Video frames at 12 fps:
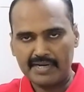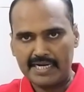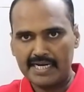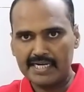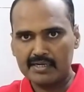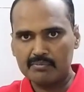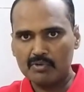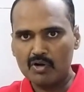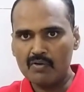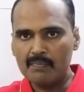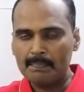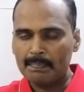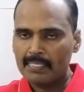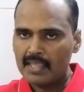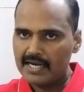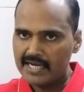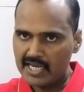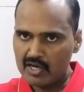finite number of
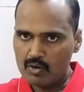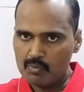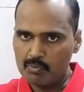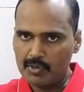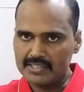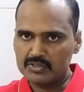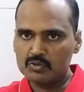takeoff points.